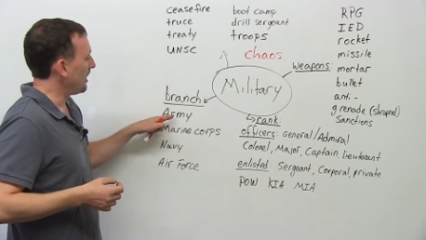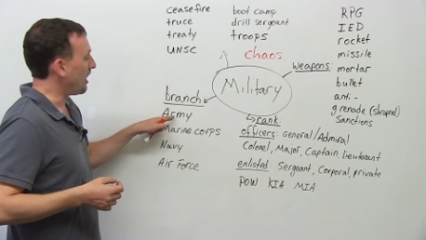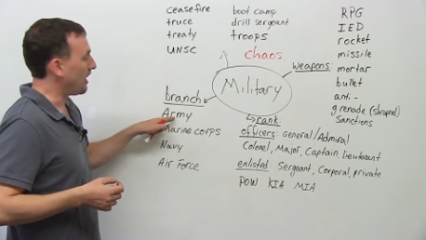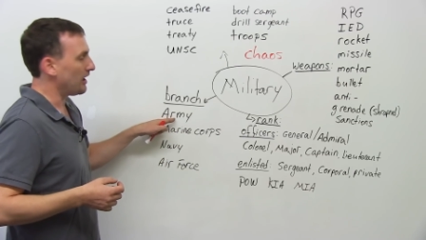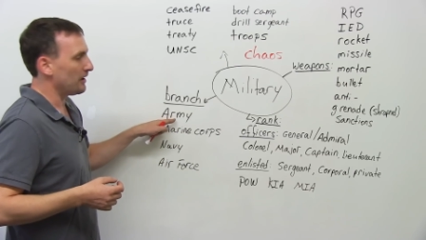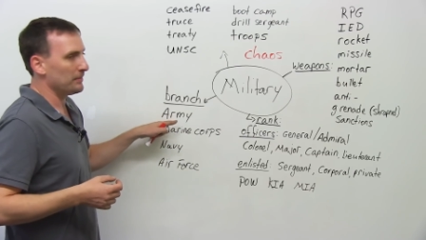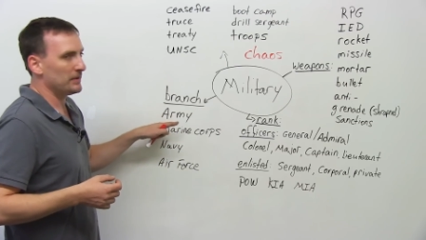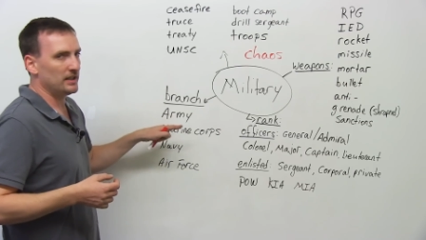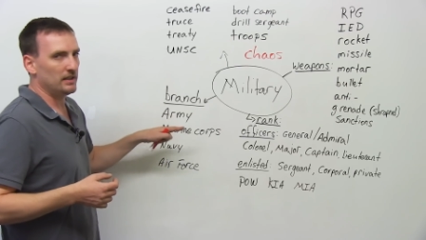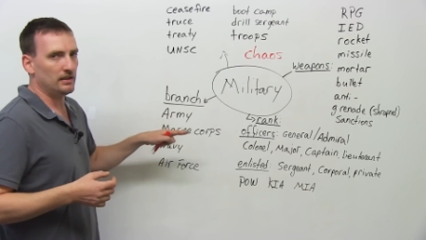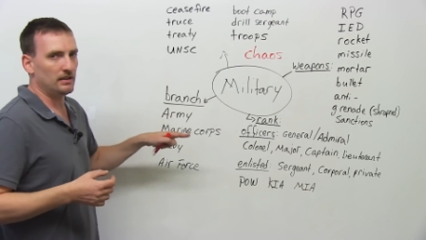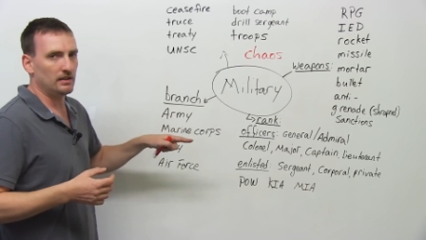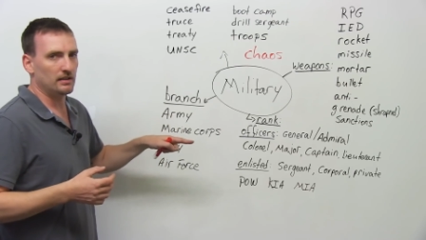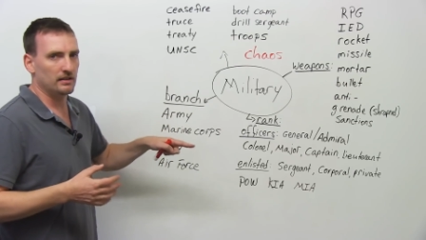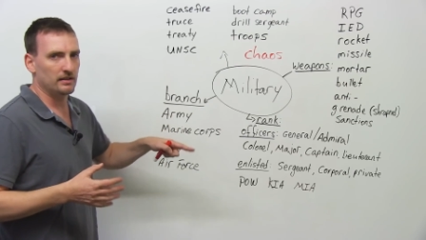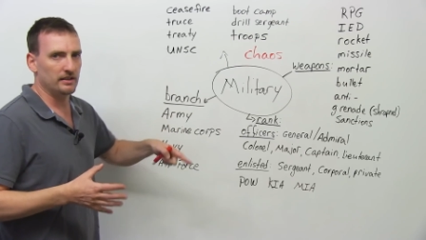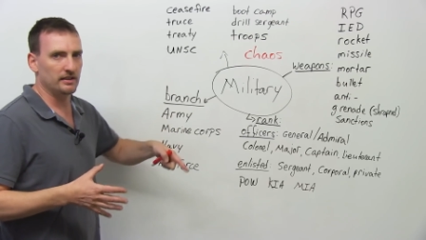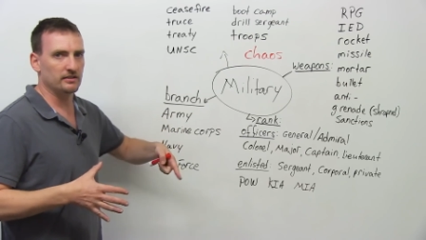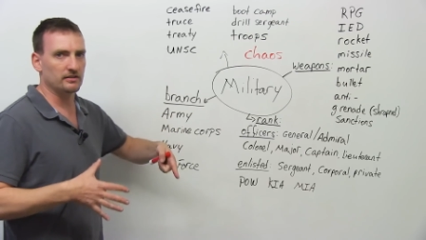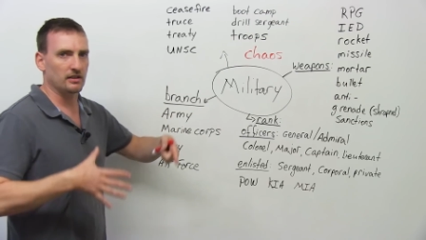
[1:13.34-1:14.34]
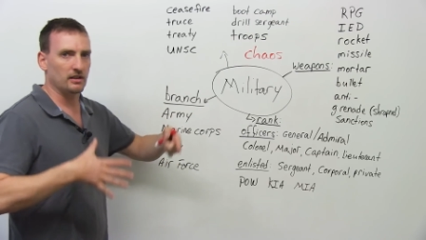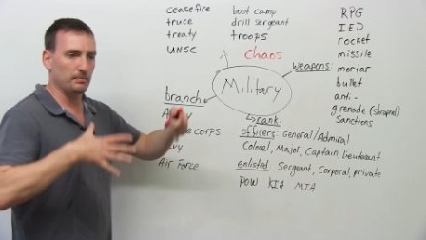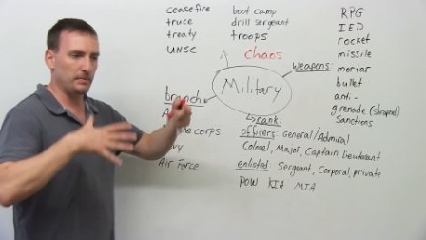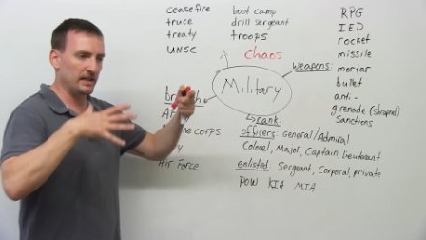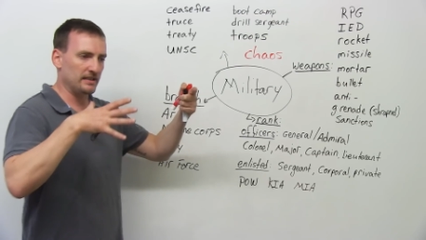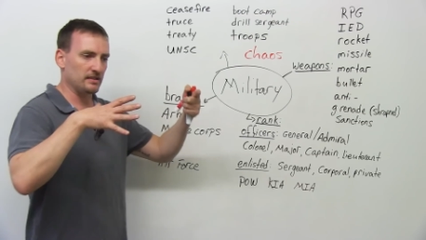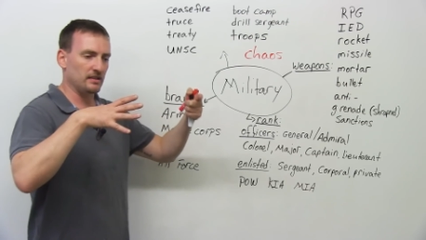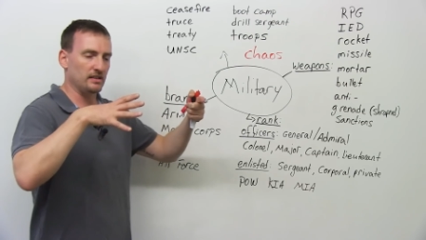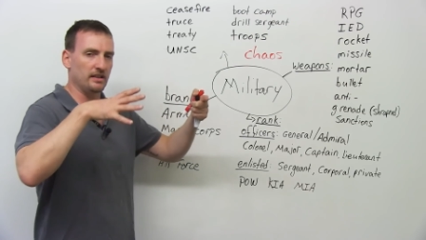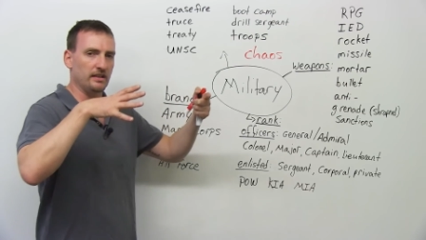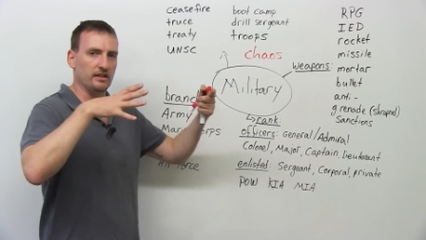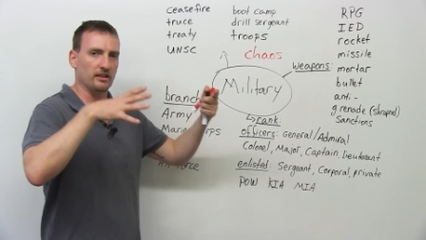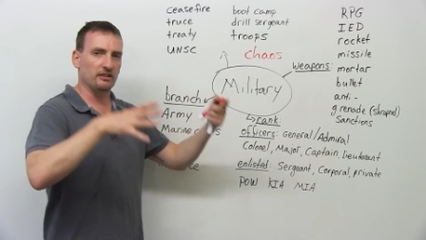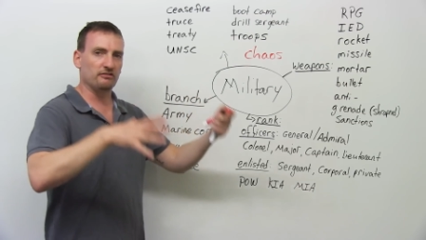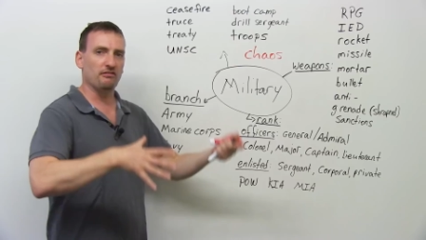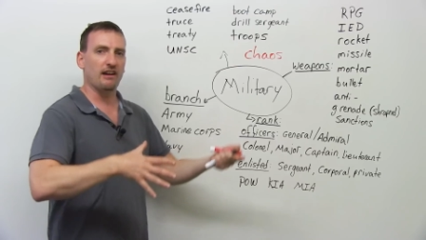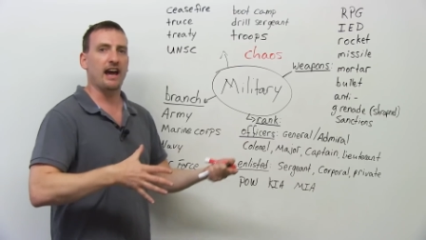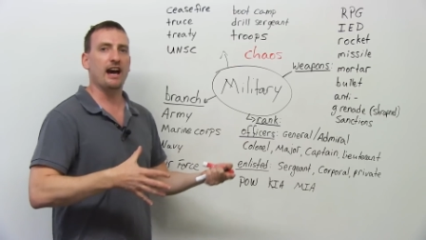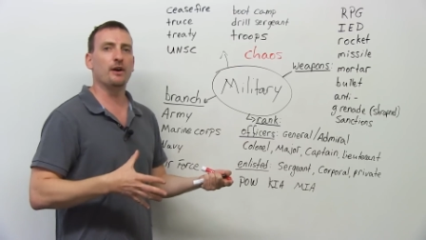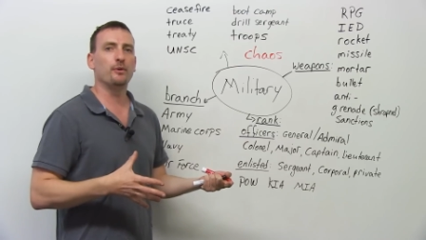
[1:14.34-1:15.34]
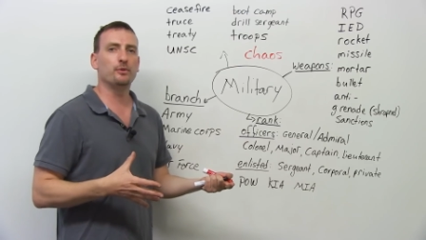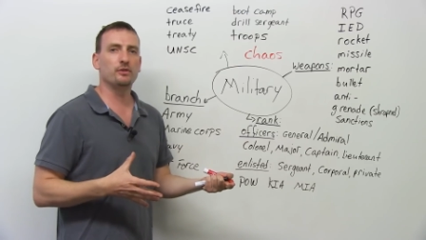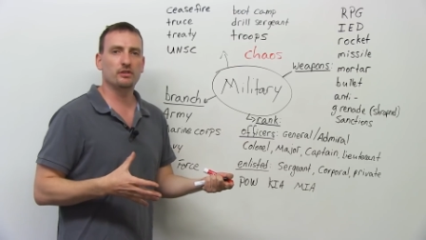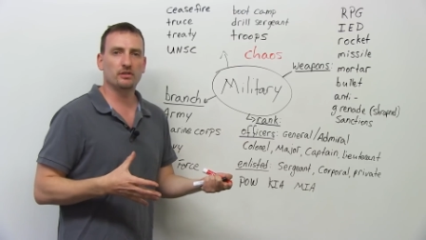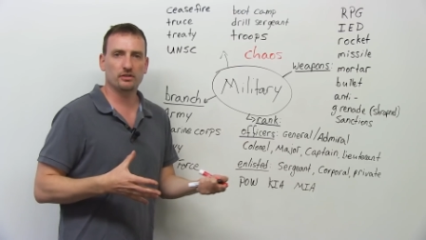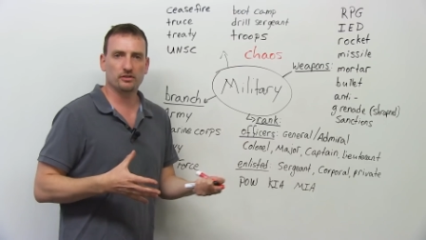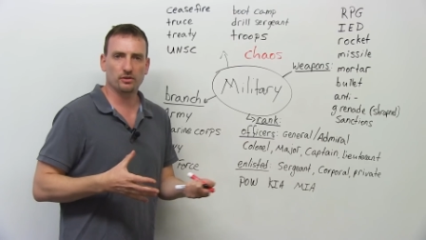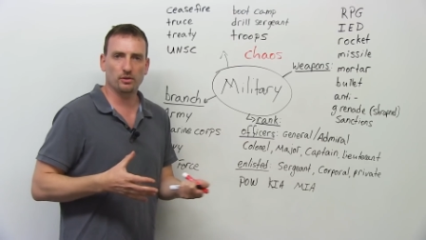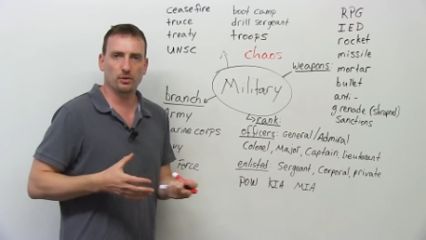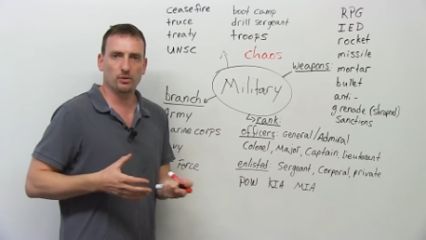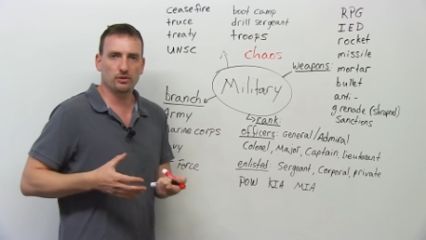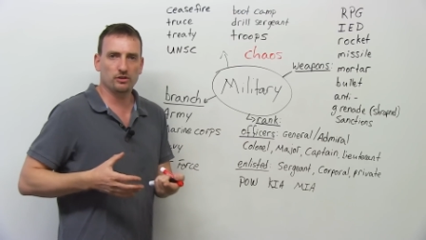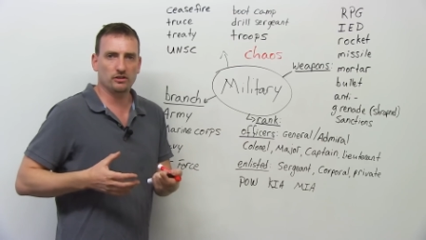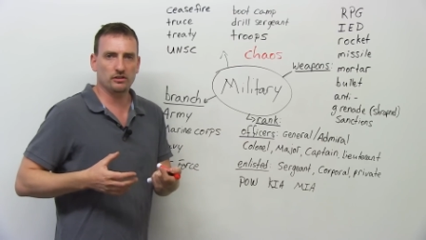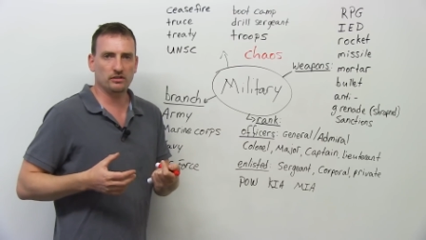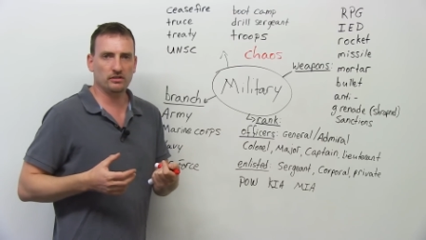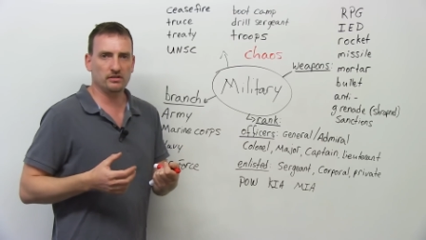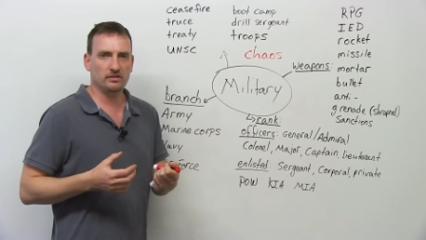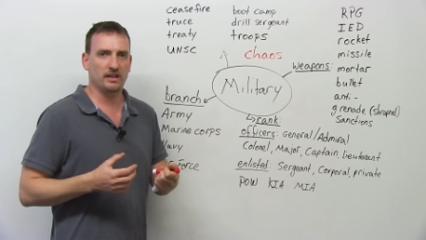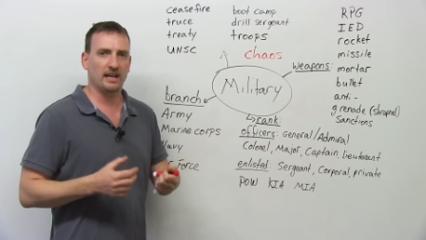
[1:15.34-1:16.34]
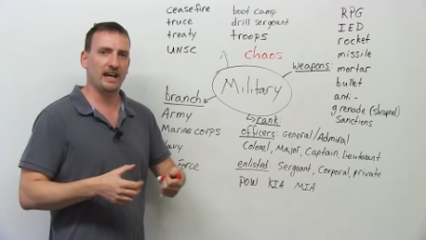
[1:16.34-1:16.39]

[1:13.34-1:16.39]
Army, these are basically the ground soldiers.